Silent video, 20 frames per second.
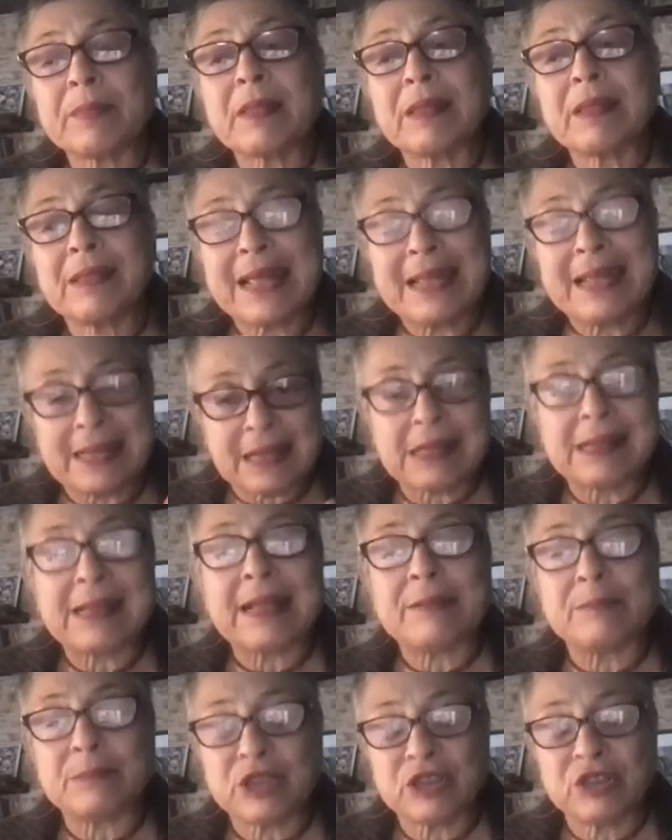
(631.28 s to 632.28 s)
laying
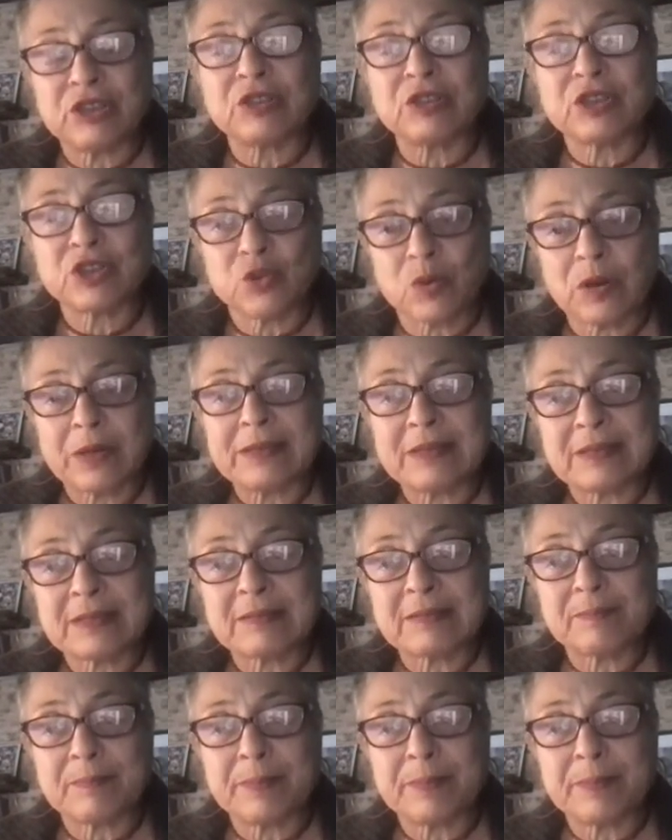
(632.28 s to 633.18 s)
claim to your choice,